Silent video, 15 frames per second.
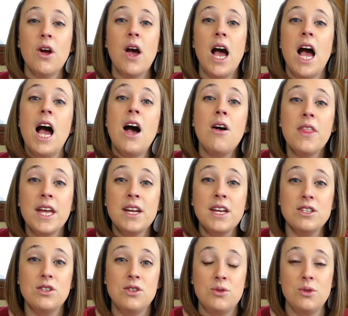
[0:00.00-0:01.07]
out how they
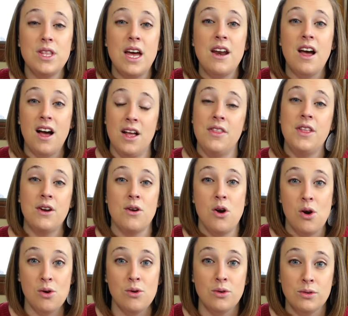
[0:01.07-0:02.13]
can do that on their
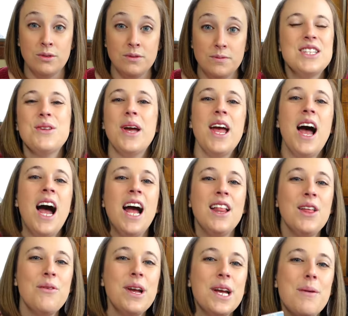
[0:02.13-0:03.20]
own. So I
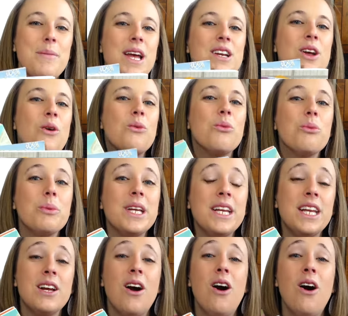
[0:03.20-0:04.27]
highly recommend
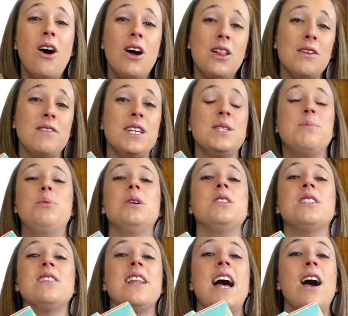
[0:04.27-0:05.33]
reading all of these books
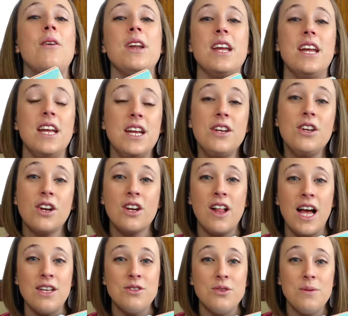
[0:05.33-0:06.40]
aloud in your
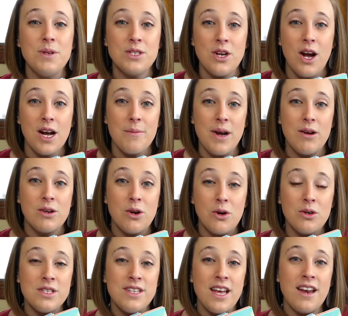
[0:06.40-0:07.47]
classroom to talk about
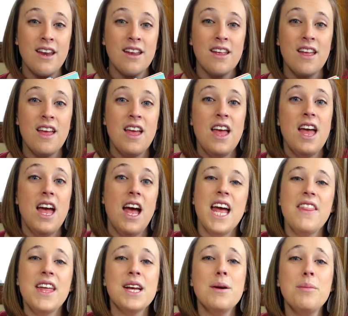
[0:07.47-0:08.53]
goal setting,
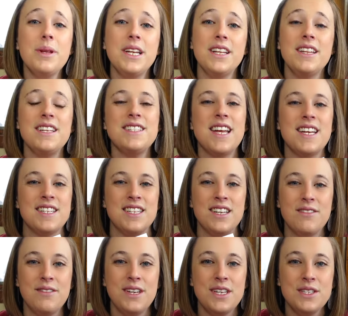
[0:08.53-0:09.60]
and then completing these
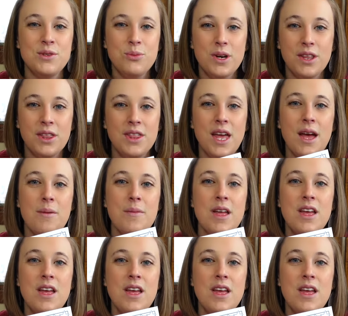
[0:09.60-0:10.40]
activities with them